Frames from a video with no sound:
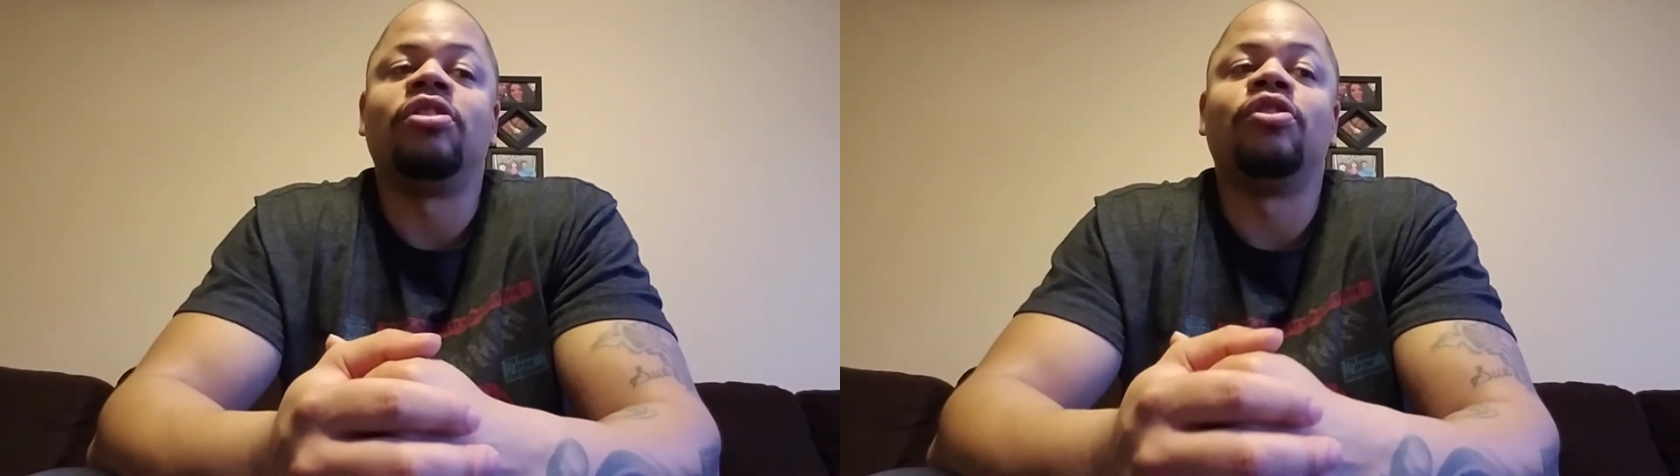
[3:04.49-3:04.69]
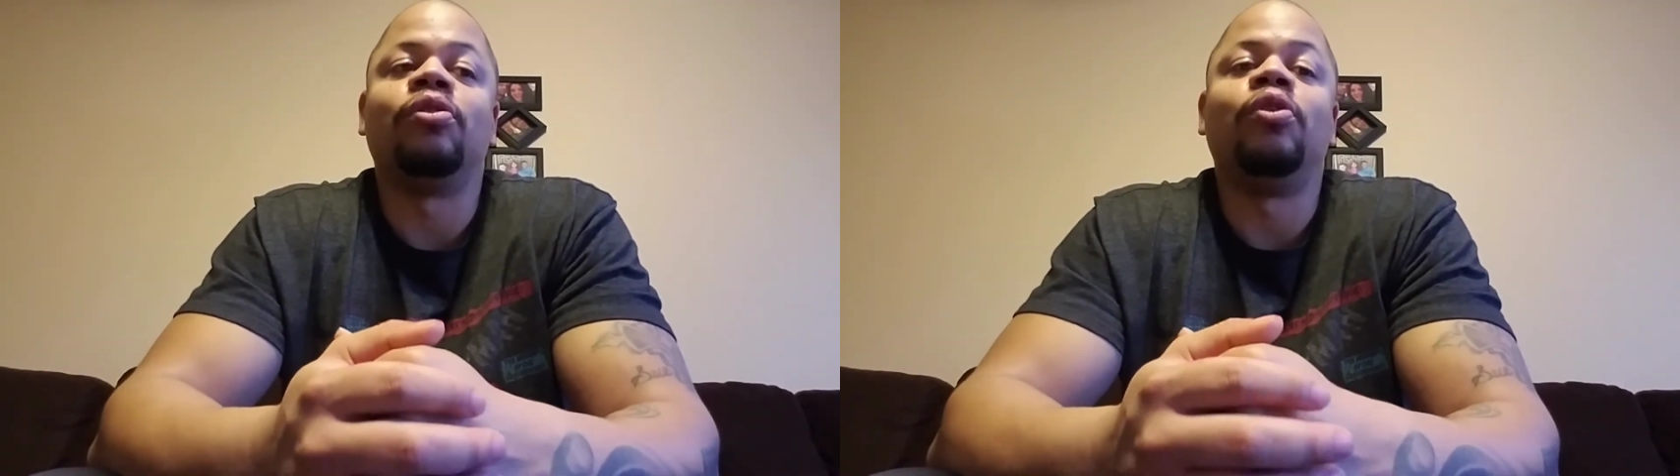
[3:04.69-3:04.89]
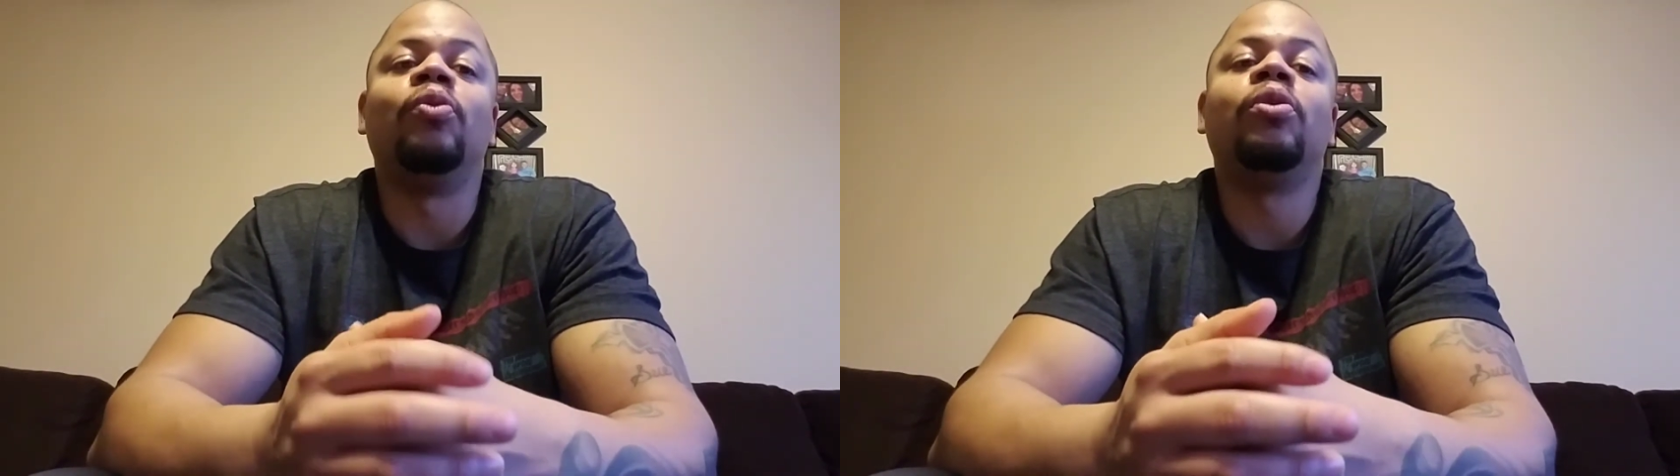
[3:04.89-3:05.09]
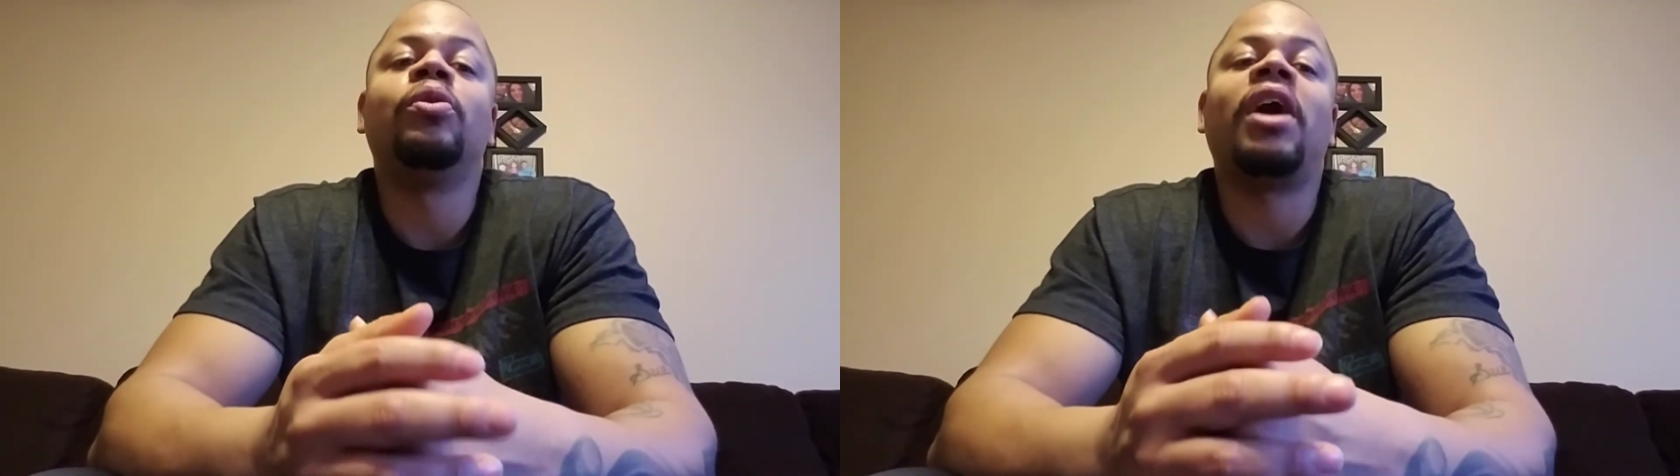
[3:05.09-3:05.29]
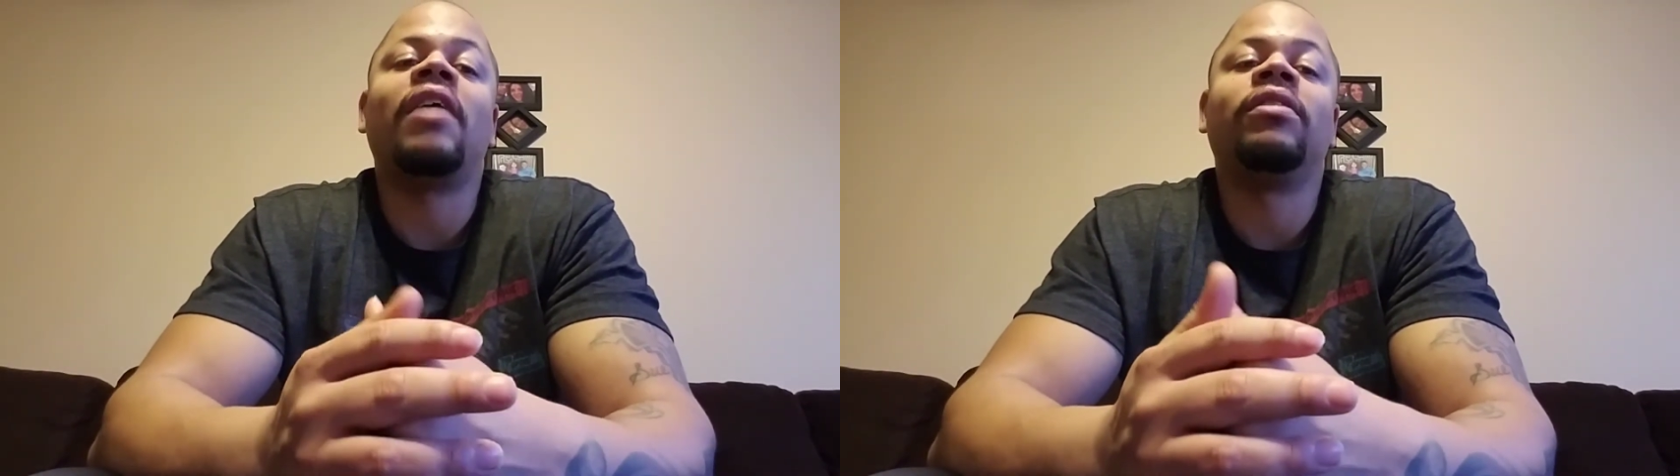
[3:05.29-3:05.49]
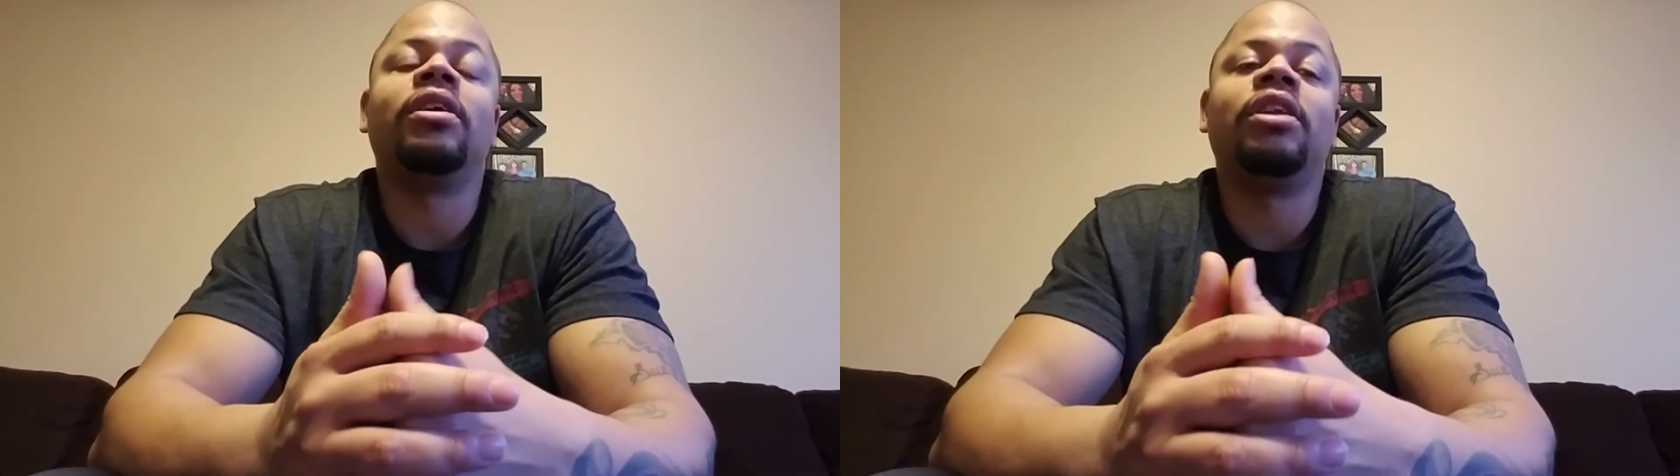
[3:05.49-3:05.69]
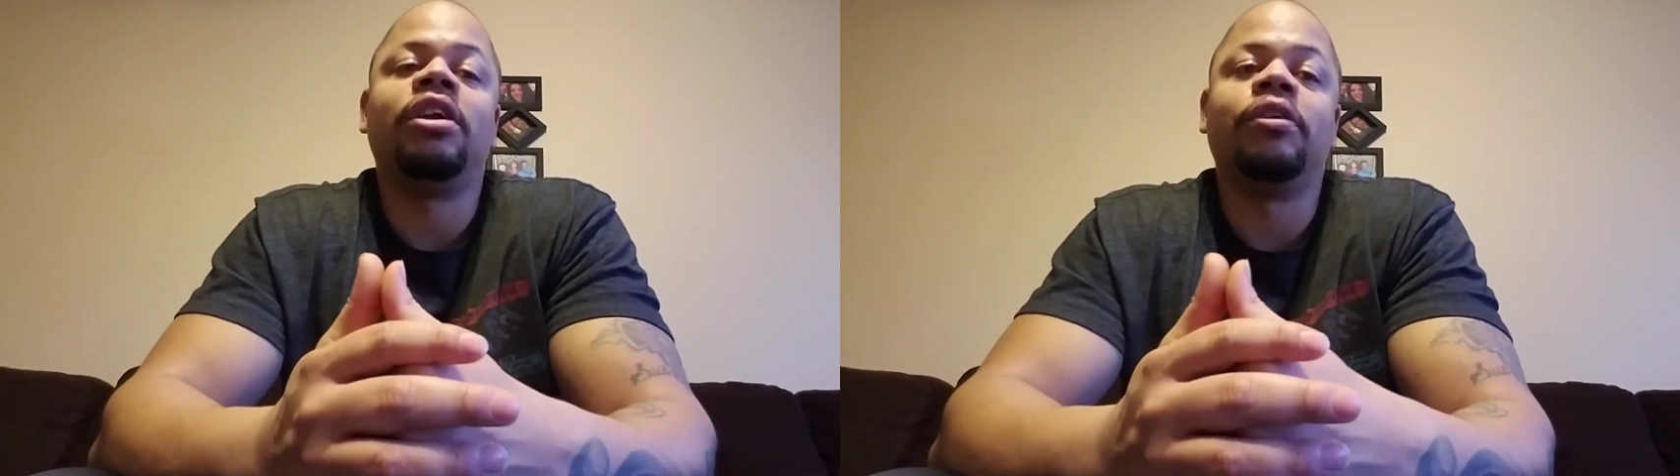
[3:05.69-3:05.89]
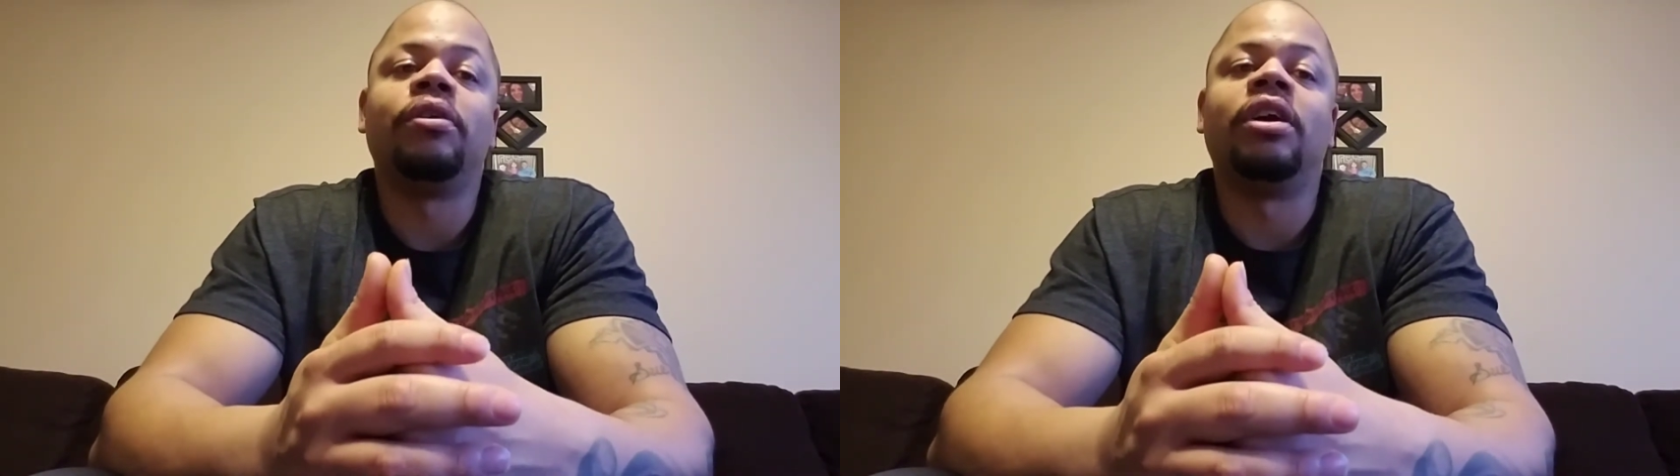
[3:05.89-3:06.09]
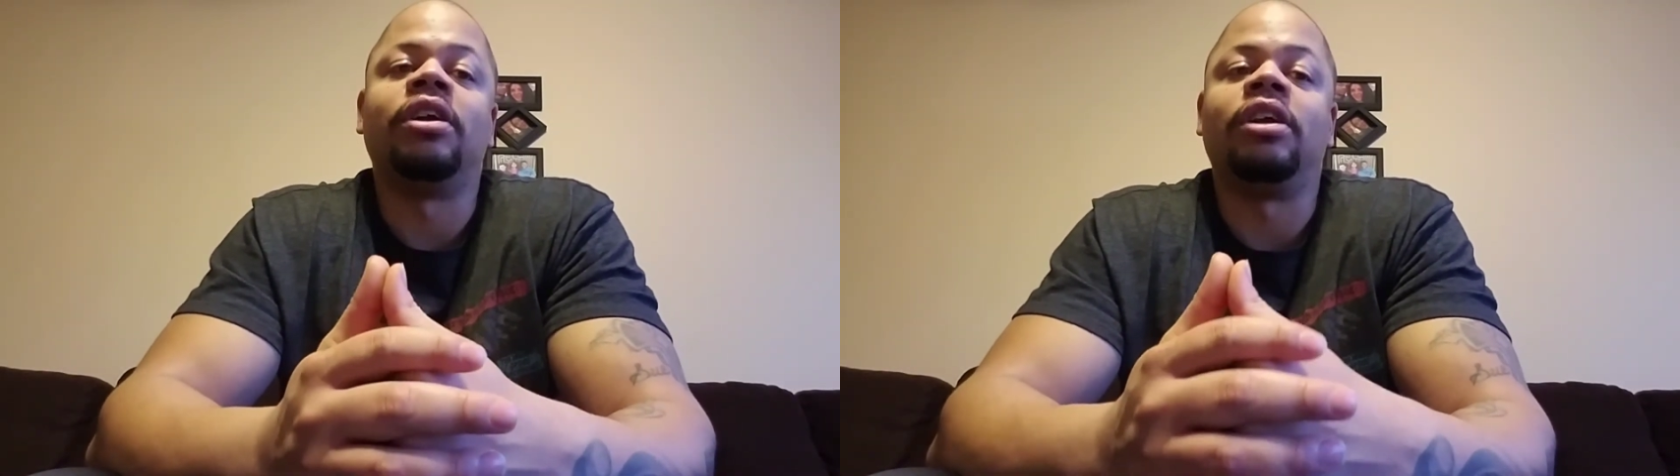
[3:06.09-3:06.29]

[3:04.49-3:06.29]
So you will have to clean your gun,